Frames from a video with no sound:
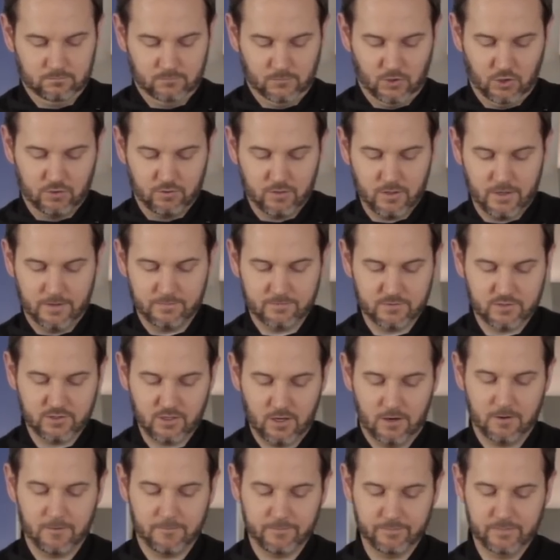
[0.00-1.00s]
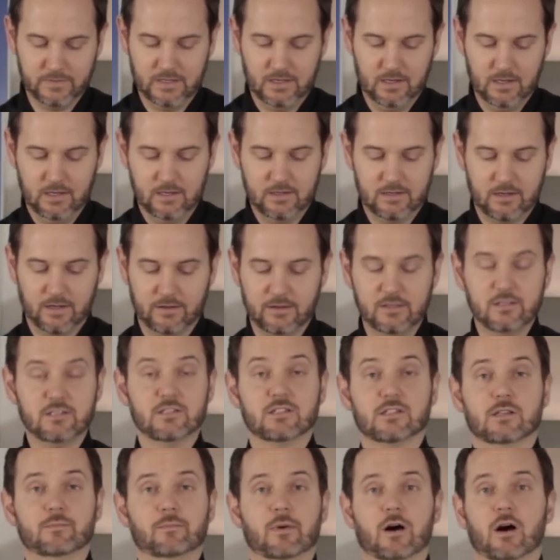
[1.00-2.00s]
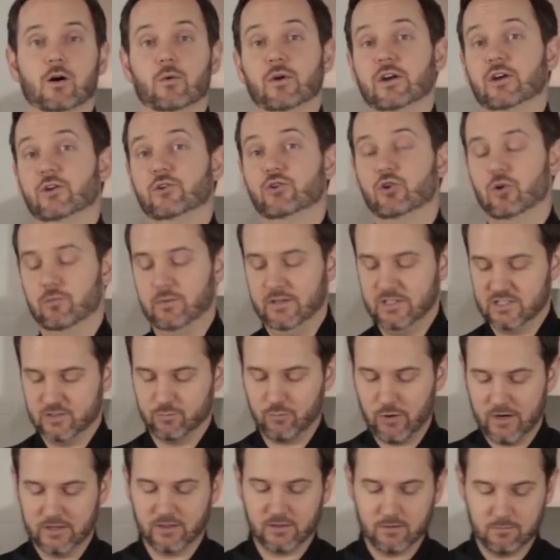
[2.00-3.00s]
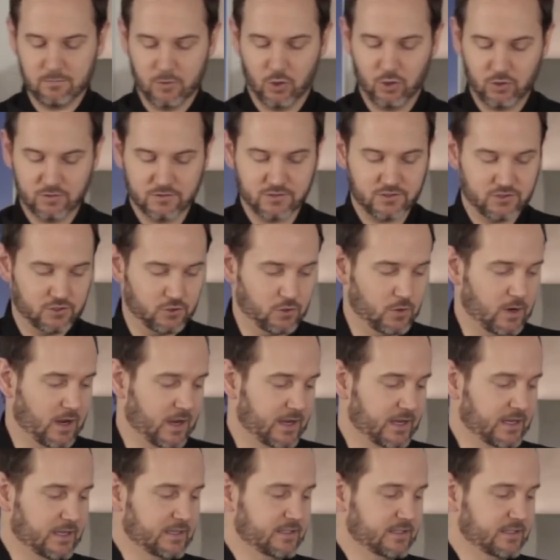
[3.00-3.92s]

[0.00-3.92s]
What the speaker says: All right, so now this is the part where you normally spread them onto a